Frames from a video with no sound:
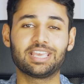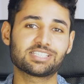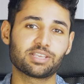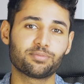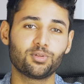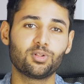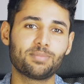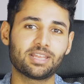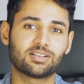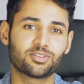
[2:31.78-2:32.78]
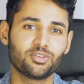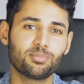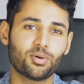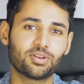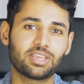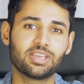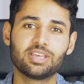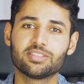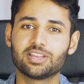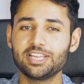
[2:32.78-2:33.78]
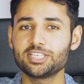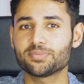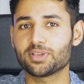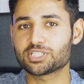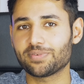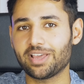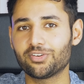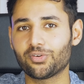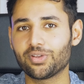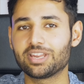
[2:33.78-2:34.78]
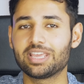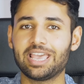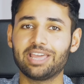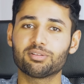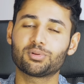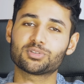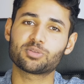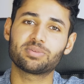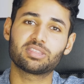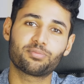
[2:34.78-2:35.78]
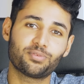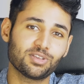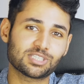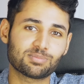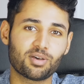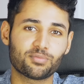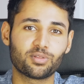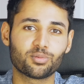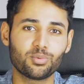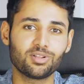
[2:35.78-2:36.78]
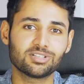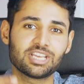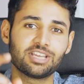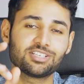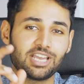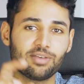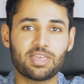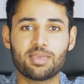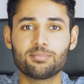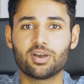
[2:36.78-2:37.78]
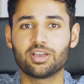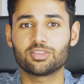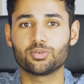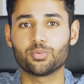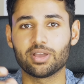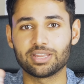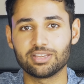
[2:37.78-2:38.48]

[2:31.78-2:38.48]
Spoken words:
has a full metal unibody, the latest version of Android, and it will also be the first smartphone in the world to have MIUI